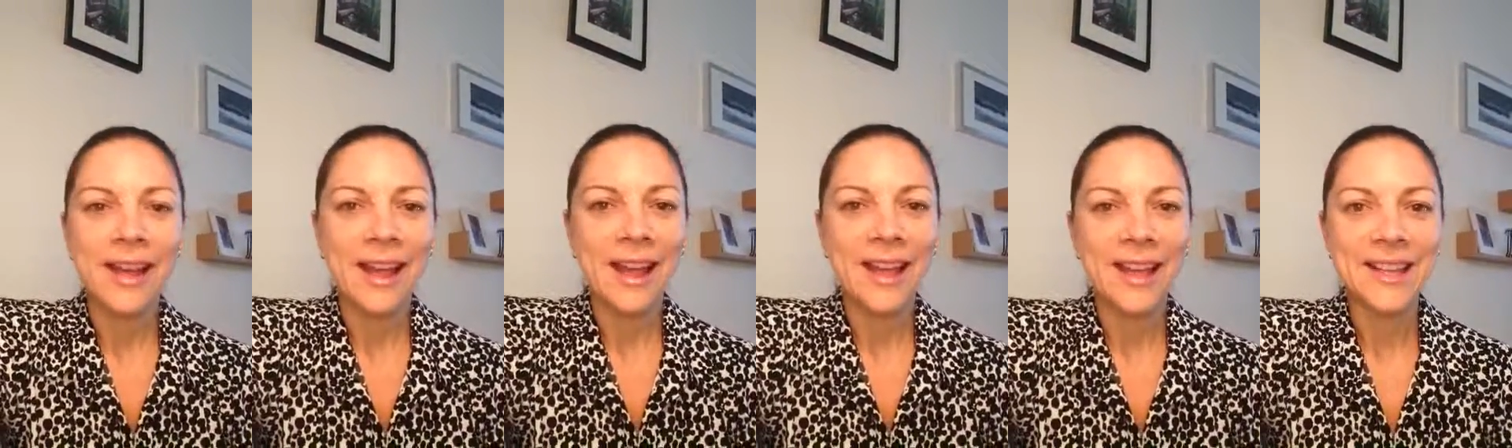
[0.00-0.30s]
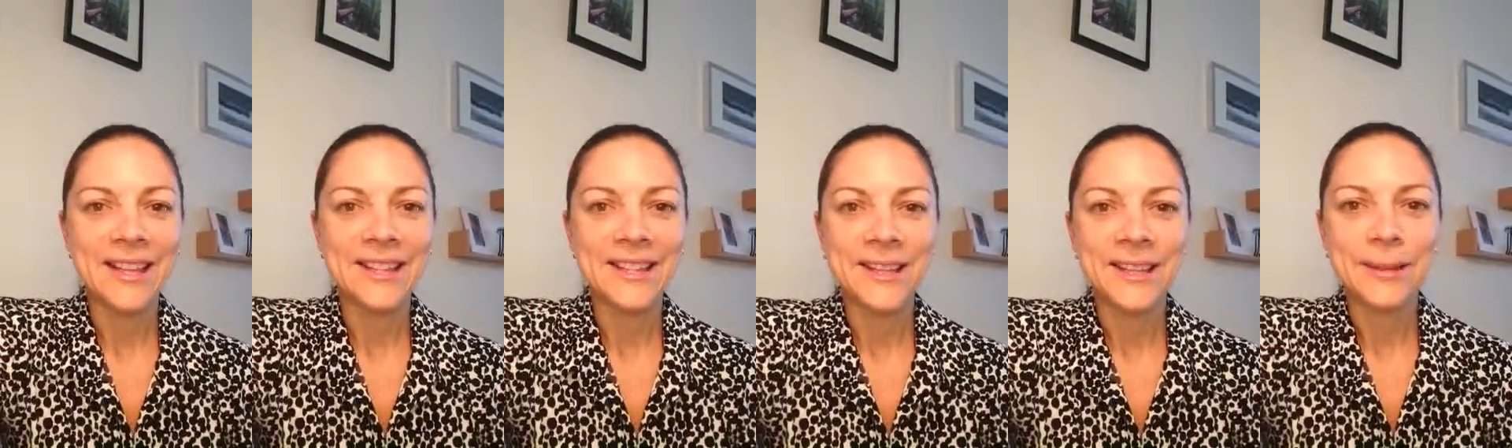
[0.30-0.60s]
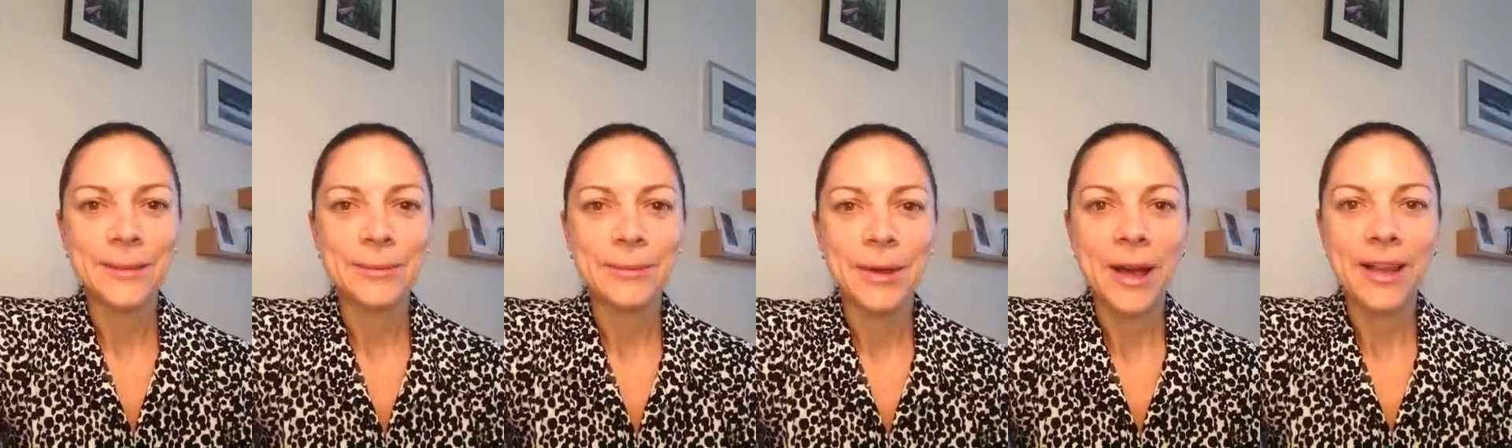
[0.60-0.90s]
And
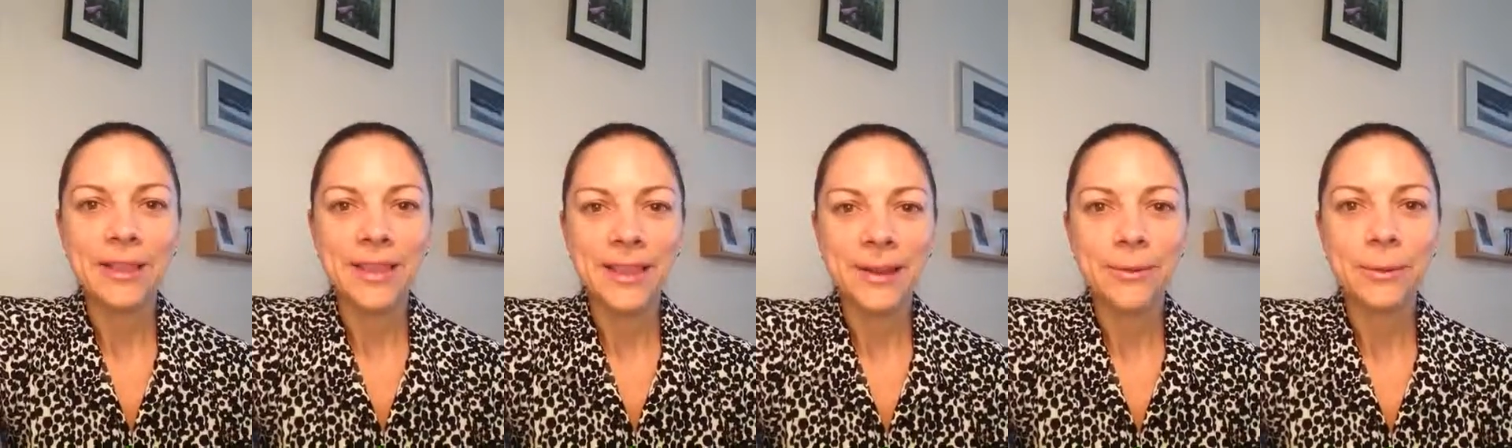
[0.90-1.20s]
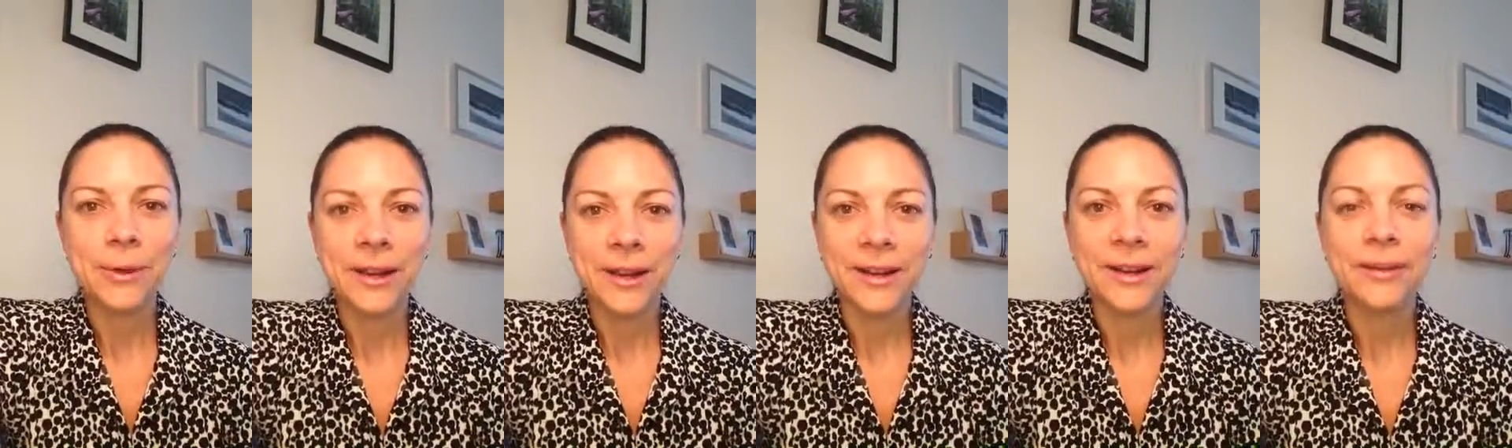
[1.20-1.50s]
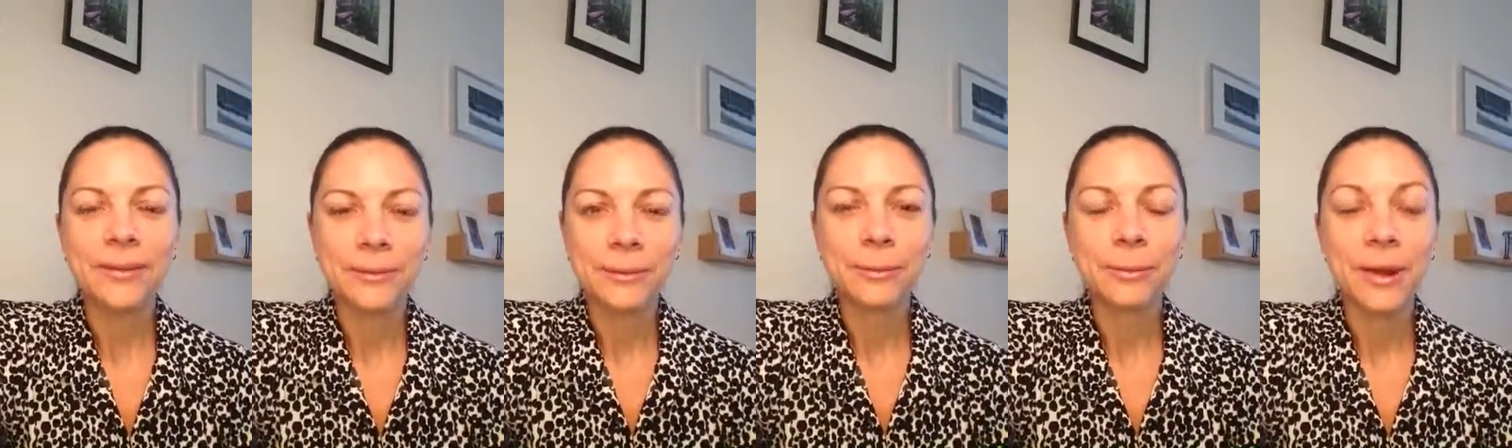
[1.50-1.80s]
I think we're going
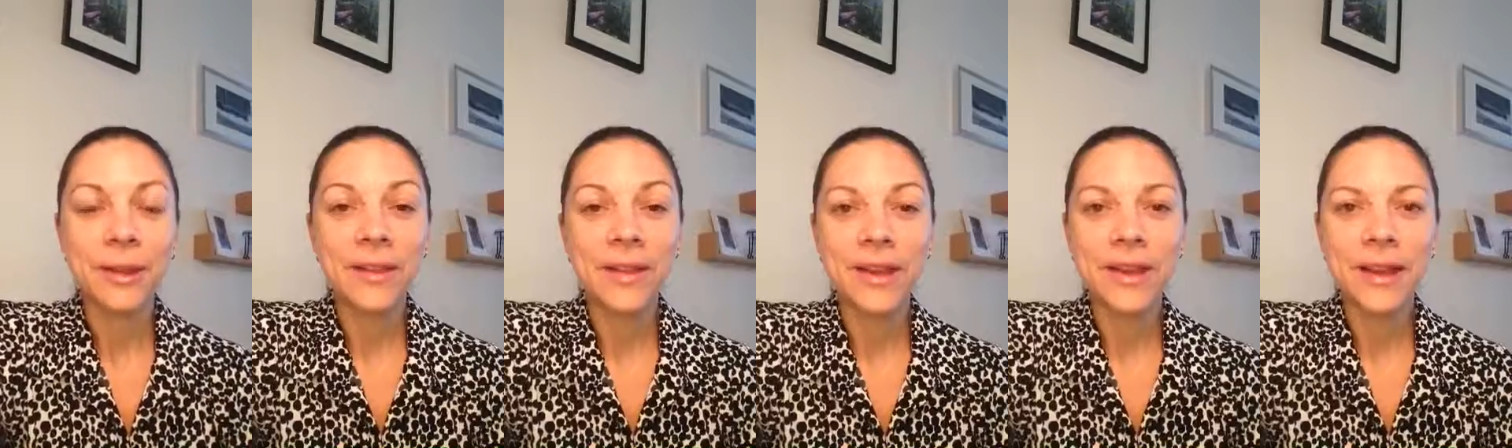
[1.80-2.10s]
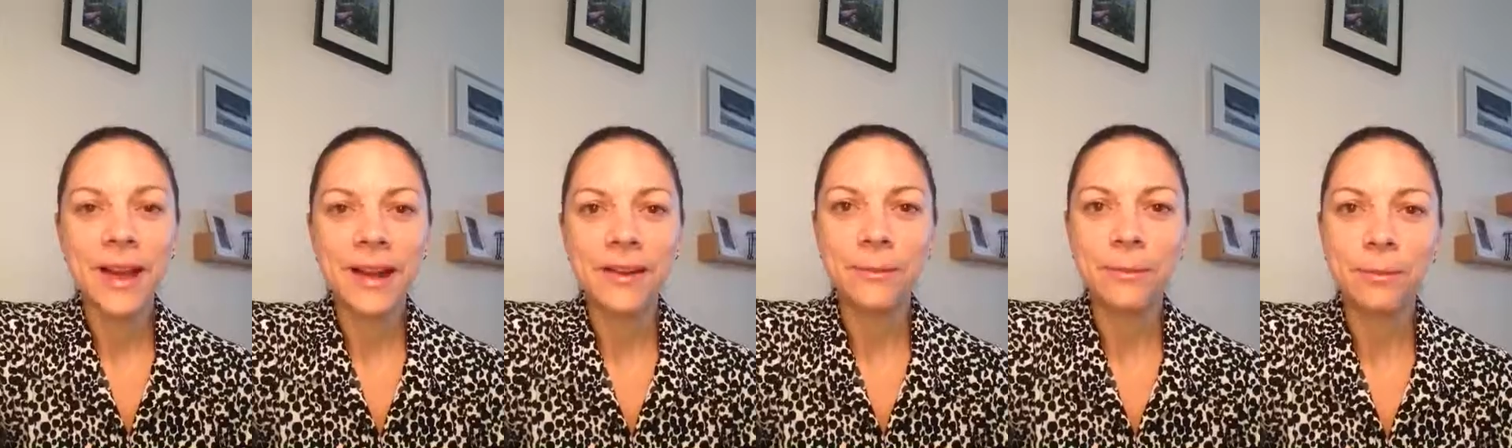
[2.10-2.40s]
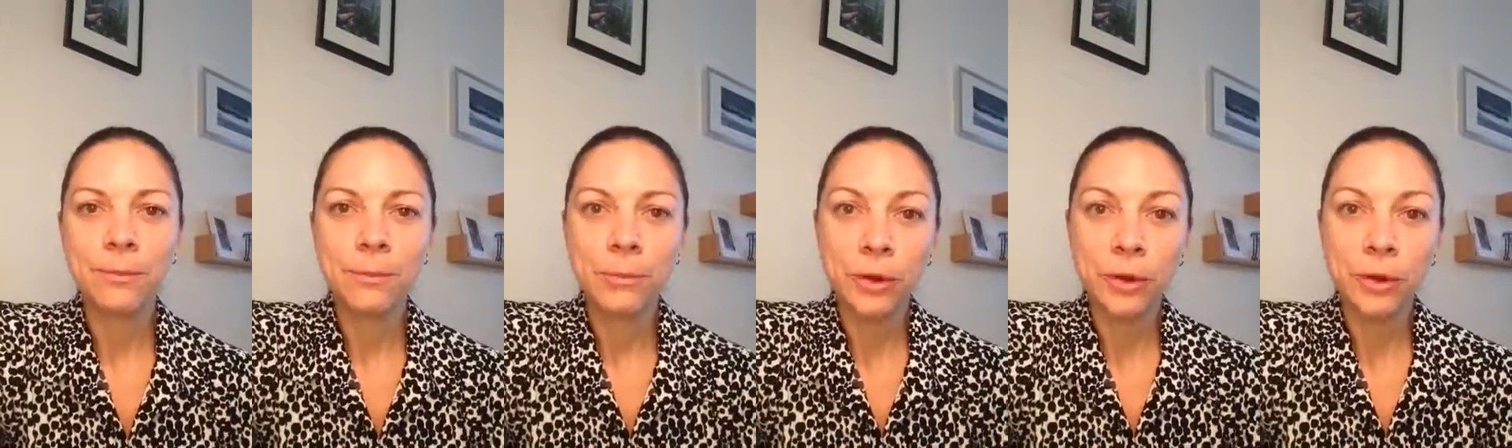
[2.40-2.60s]
to really kind of